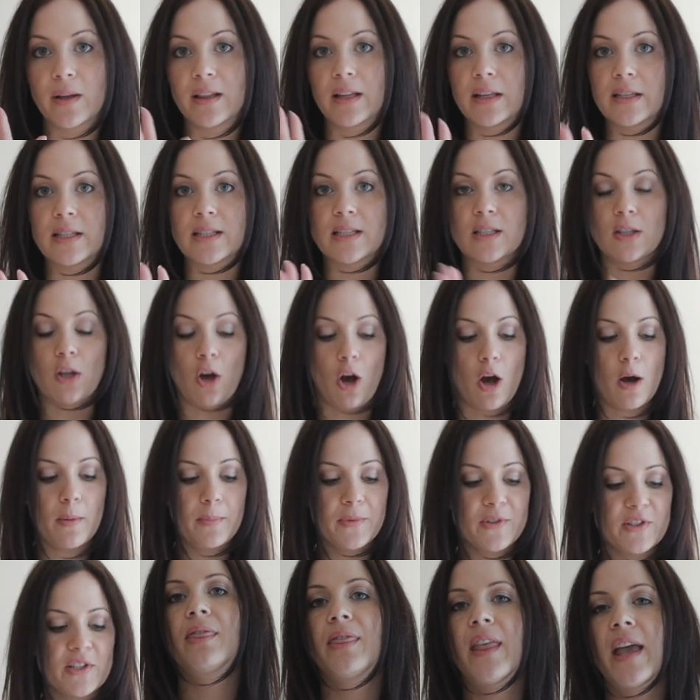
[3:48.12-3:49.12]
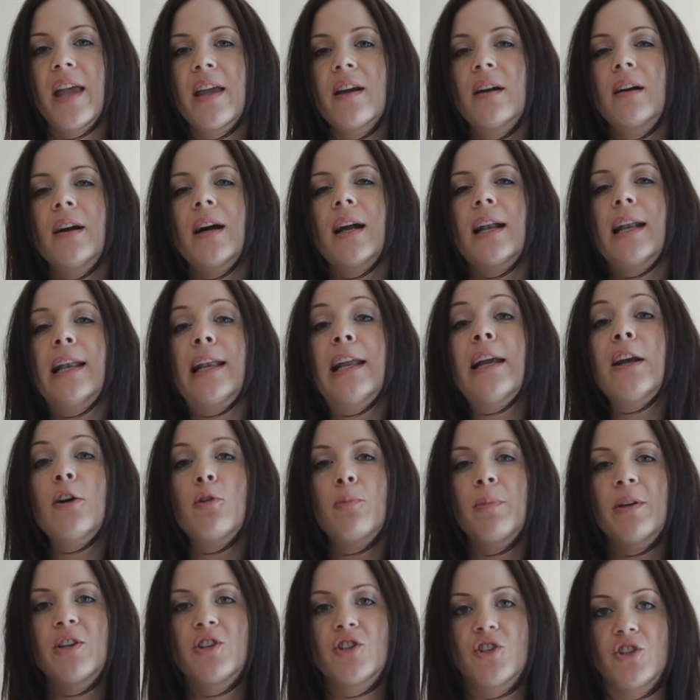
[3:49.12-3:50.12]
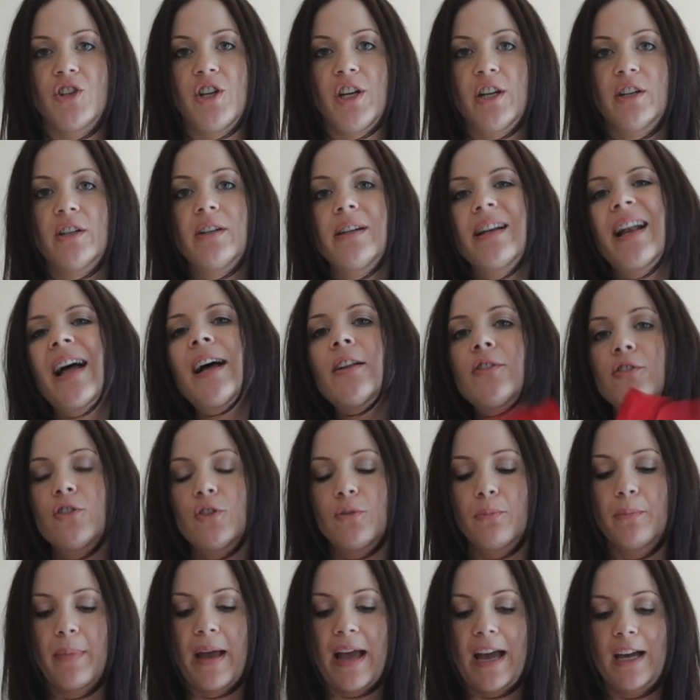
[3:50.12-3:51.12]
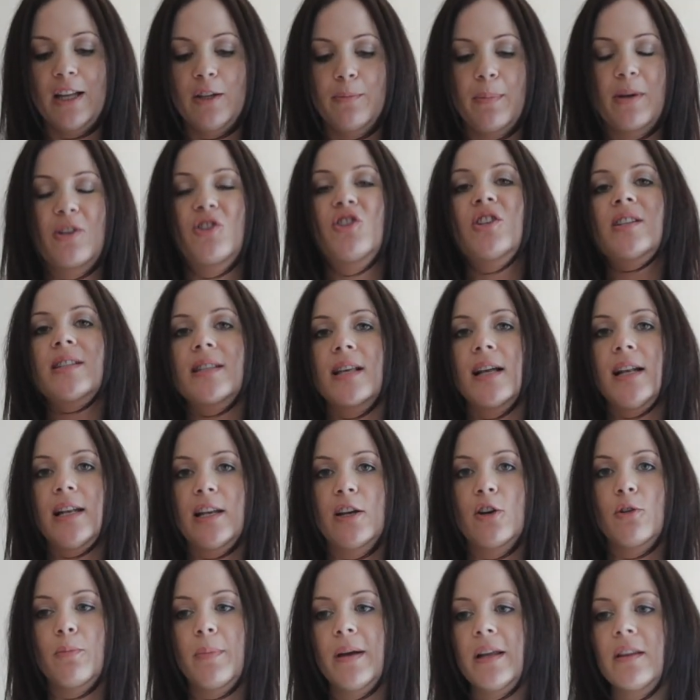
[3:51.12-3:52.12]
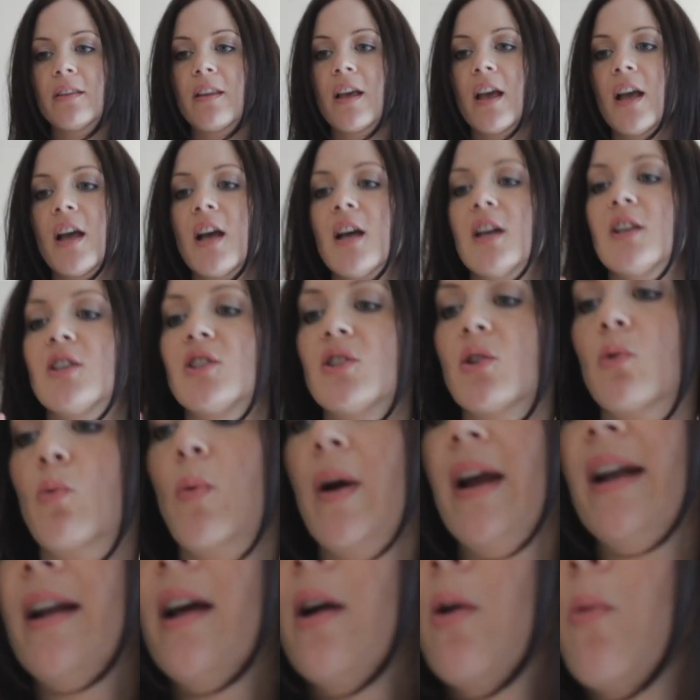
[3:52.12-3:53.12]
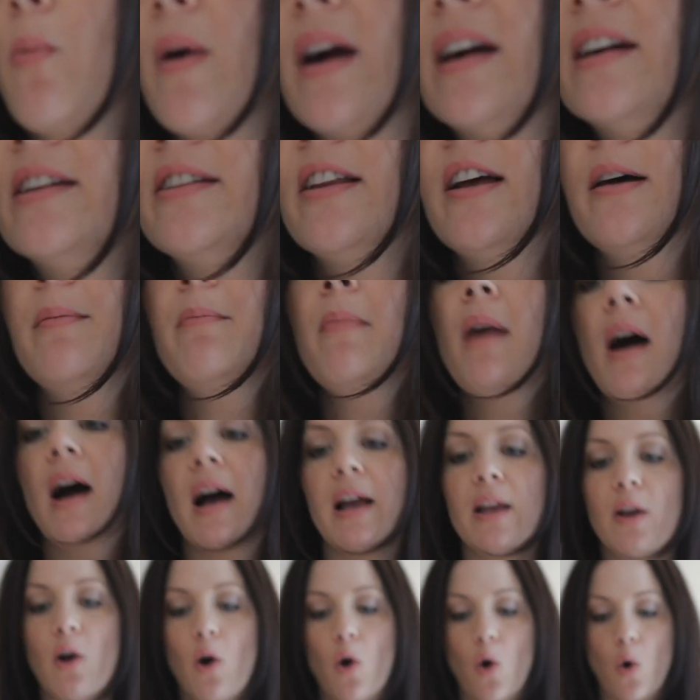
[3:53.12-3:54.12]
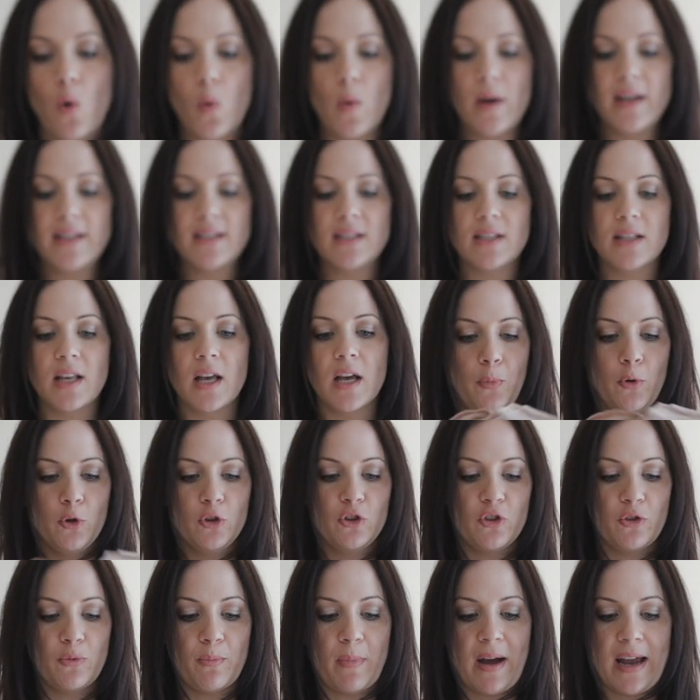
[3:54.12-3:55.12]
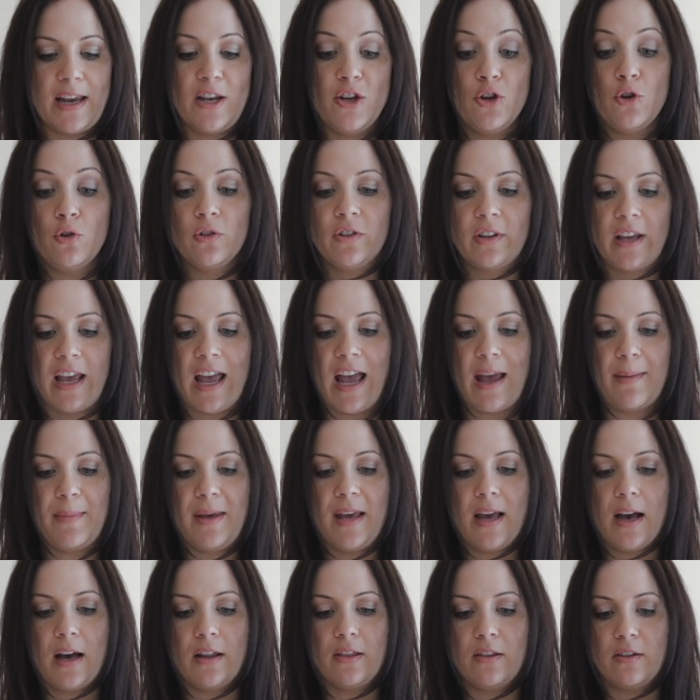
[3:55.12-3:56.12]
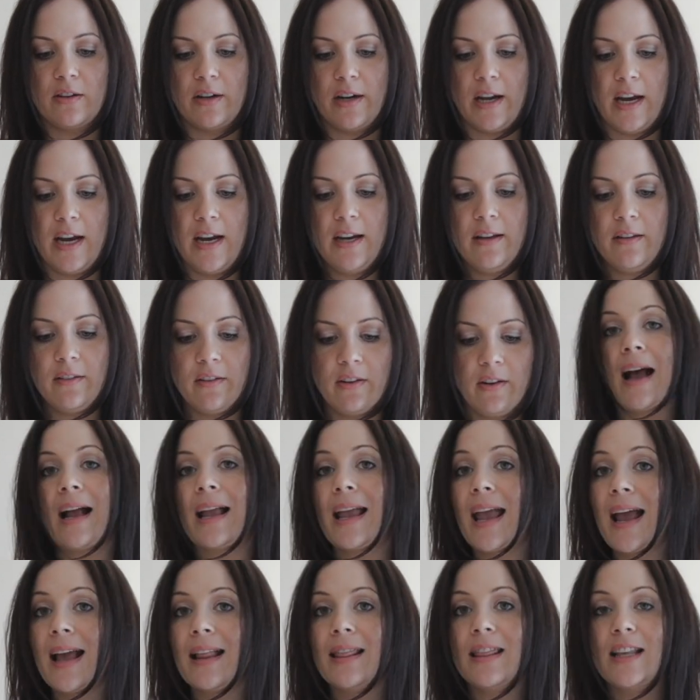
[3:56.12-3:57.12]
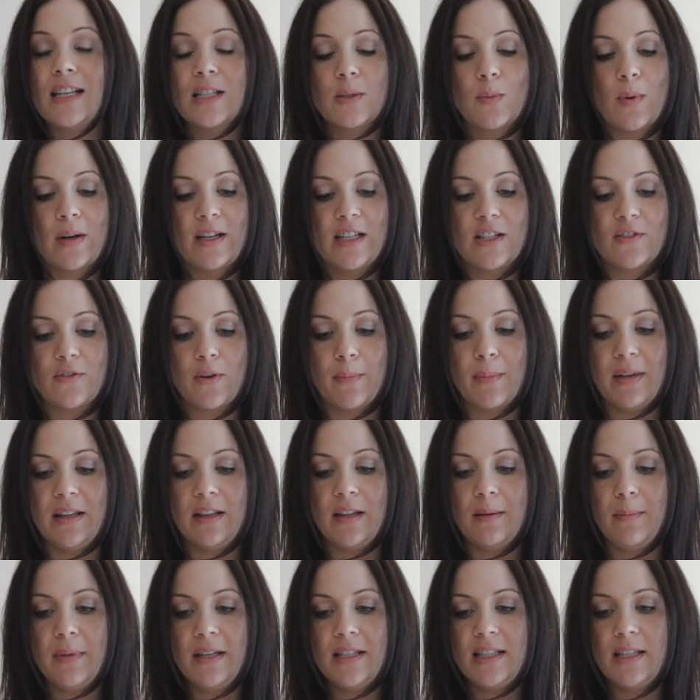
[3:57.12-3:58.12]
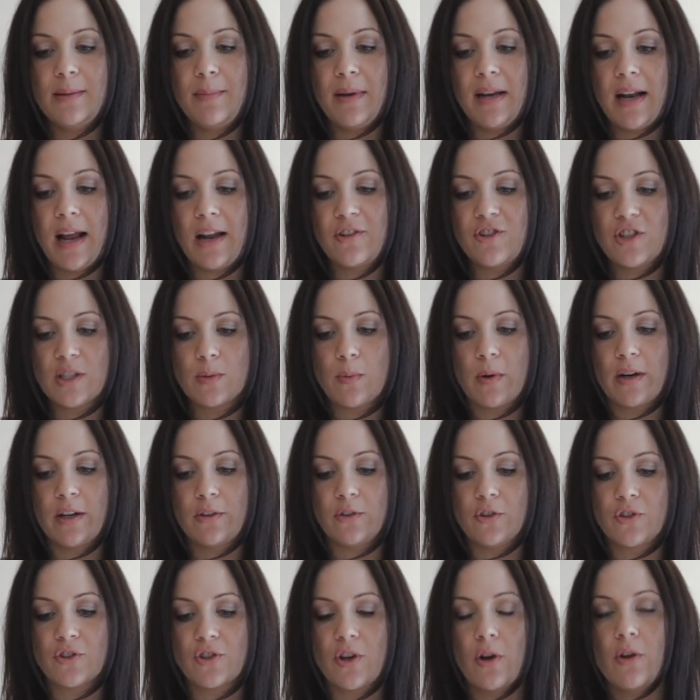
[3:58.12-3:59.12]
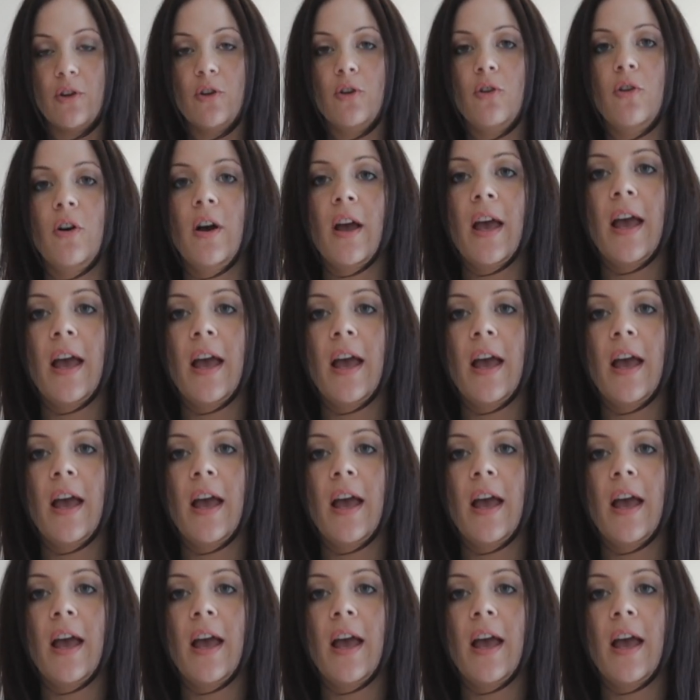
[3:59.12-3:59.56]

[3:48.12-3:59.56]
with these tops, they are a little bit sheer, not too bad, but just a little bit. So when I wear them, I always put my nude cami underneath. Again, this one is from Intimissimi and I just wanted to show you.